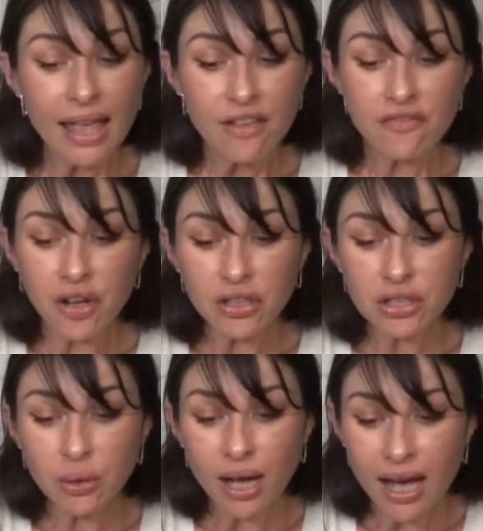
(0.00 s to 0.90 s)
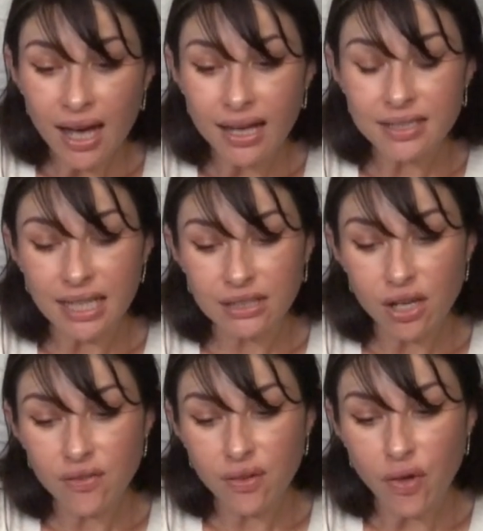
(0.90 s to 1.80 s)
Follow your heart, a
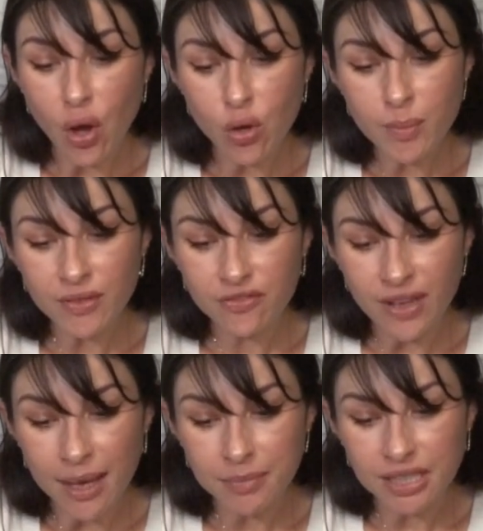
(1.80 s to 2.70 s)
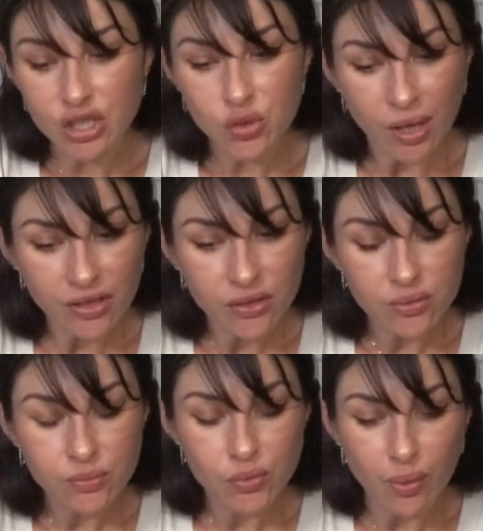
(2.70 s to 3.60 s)
love of home and family,
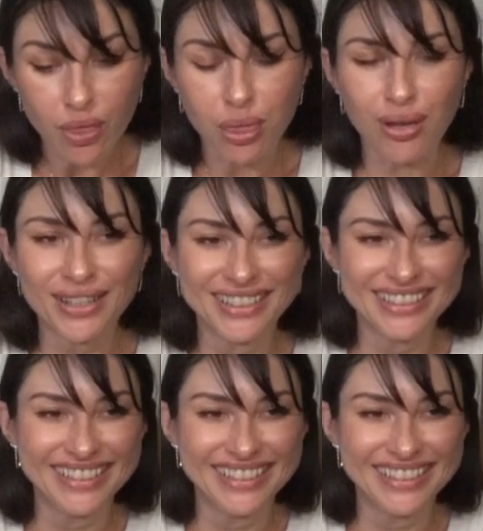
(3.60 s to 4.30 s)
trustworthy